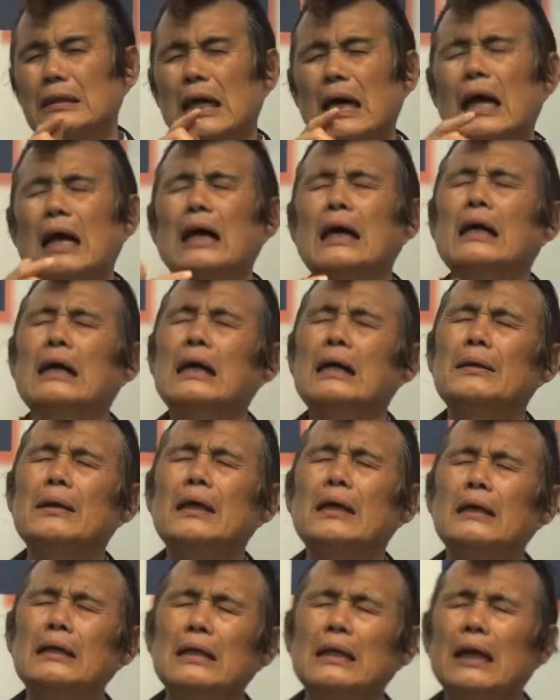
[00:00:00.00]

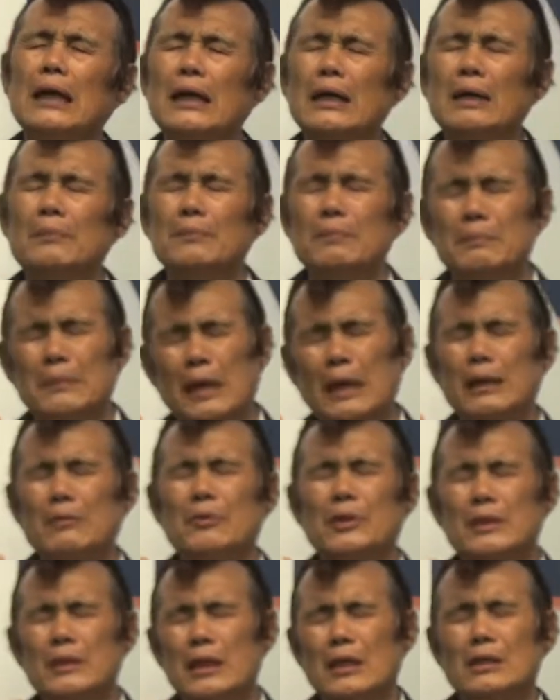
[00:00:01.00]
I
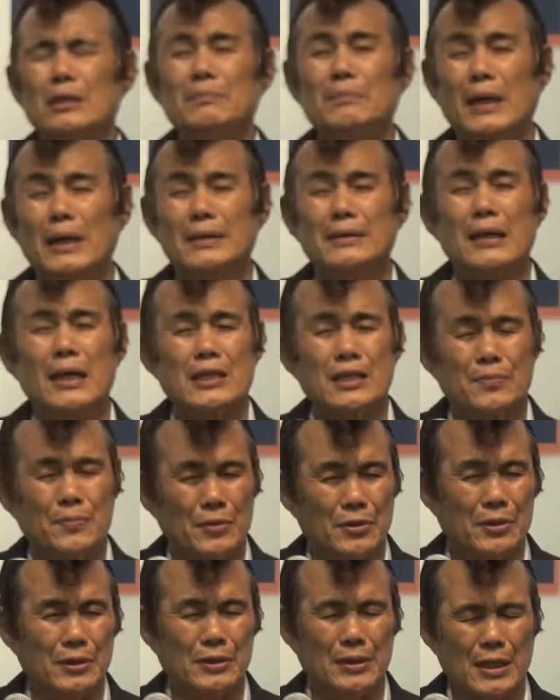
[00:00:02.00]
want to tell them my
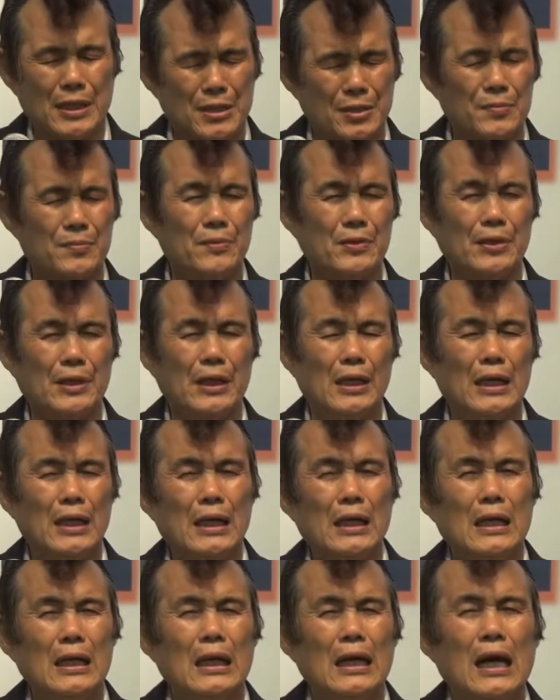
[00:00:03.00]
testimony.
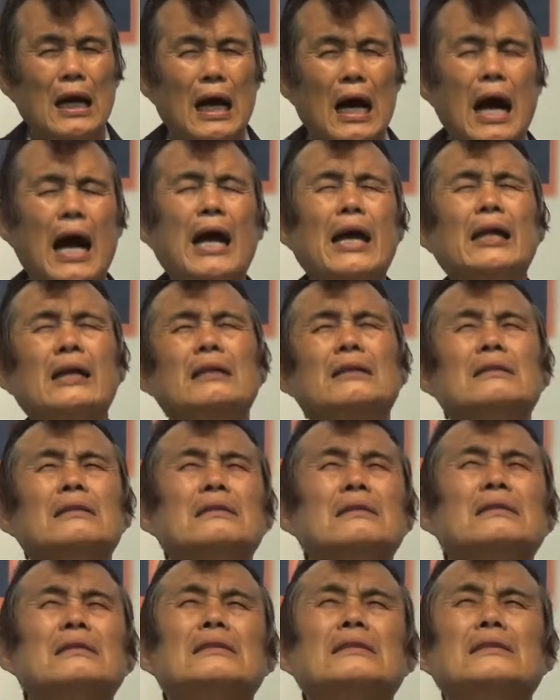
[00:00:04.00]
The
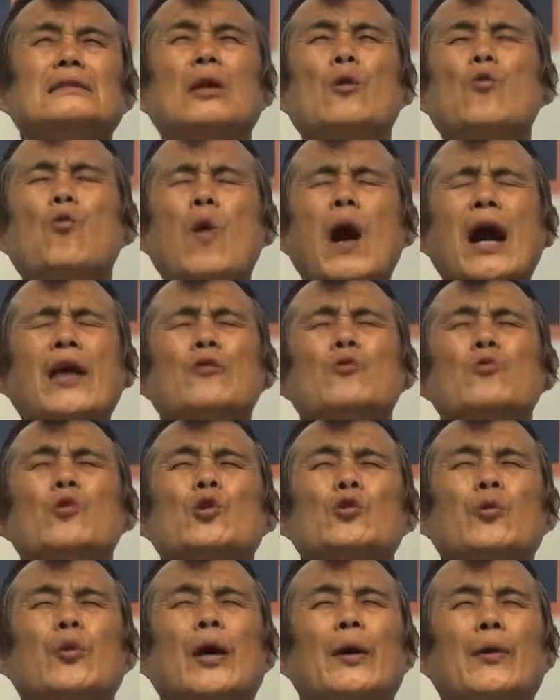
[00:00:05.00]
one
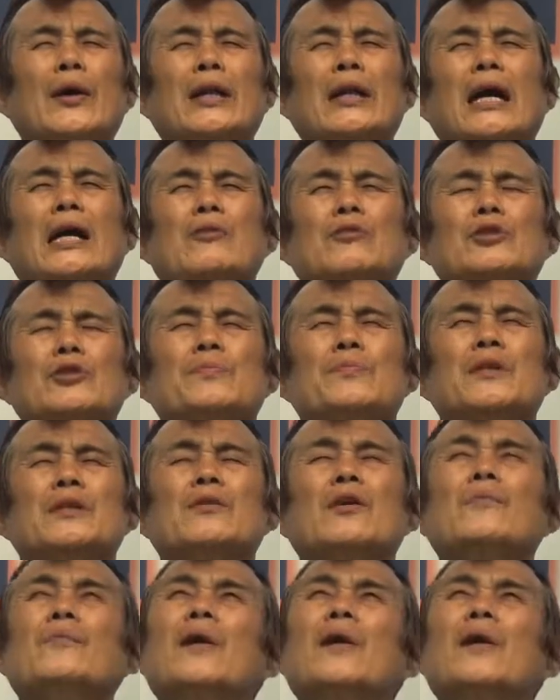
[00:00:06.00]
word when I was 33